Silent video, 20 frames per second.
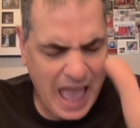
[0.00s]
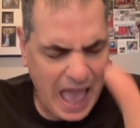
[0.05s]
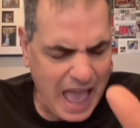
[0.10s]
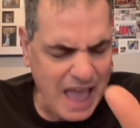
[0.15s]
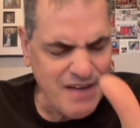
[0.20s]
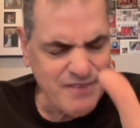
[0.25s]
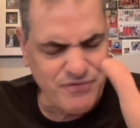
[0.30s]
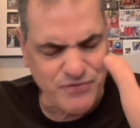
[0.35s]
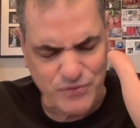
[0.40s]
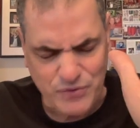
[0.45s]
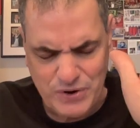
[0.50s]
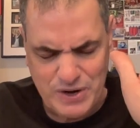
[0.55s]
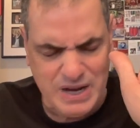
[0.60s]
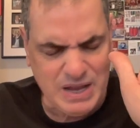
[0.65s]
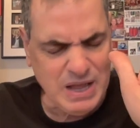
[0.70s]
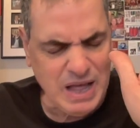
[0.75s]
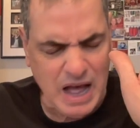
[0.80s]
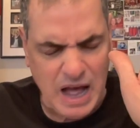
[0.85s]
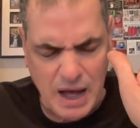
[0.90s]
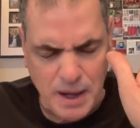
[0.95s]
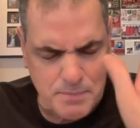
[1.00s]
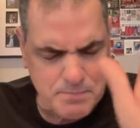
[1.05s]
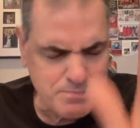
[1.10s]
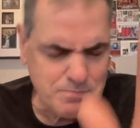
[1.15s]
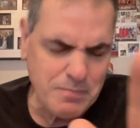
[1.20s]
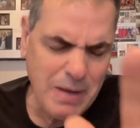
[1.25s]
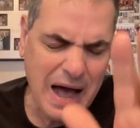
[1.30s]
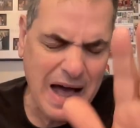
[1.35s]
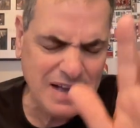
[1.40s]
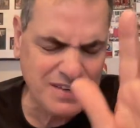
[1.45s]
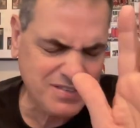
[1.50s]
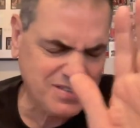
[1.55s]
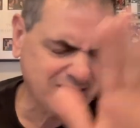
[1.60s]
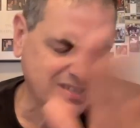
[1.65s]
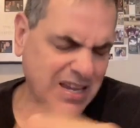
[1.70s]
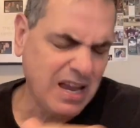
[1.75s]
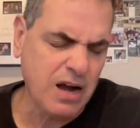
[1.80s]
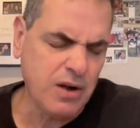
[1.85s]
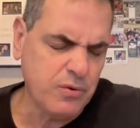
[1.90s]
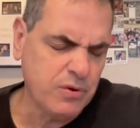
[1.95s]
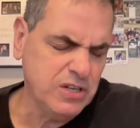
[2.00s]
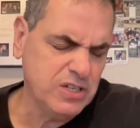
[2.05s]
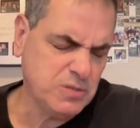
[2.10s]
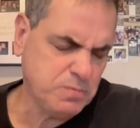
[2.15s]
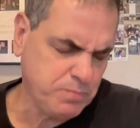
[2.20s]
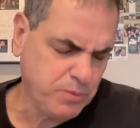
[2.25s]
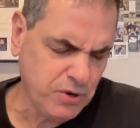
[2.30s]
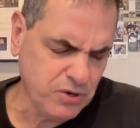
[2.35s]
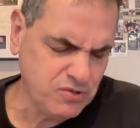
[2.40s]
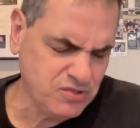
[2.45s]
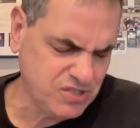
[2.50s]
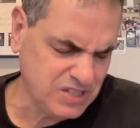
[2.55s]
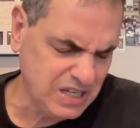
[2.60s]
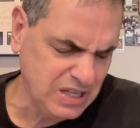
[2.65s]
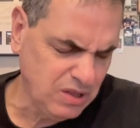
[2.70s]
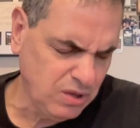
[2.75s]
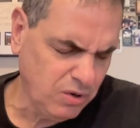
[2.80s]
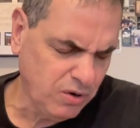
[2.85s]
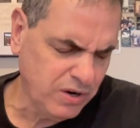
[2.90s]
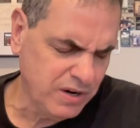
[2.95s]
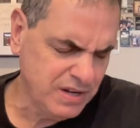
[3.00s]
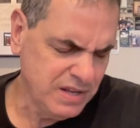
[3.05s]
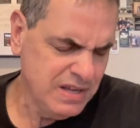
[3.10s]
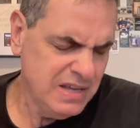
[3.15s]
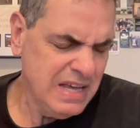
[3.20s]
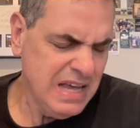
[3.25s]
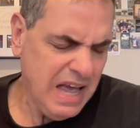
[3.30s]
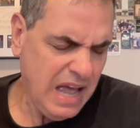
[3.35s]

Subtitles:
every Hamas terrorist person, Lord.